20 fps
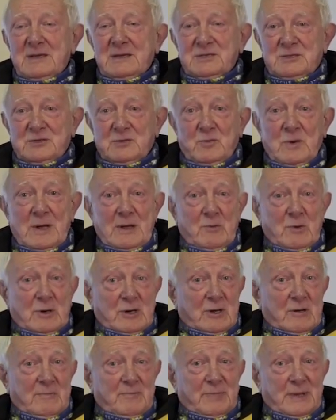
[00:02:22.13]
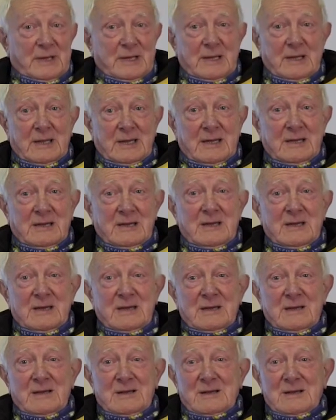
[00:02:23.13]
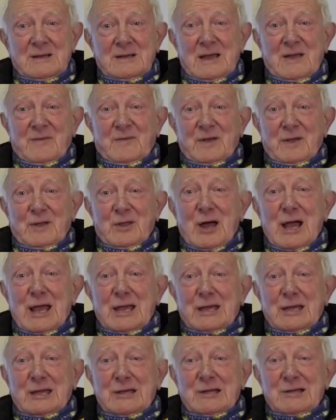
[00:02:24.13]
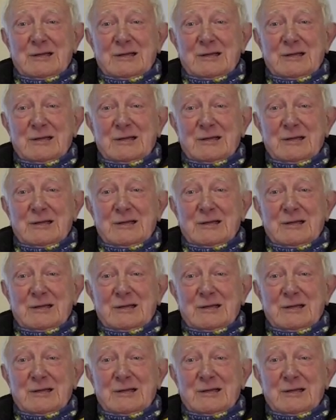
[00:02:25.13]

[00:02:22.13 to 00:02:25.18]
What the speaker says: So we were completely, if you like,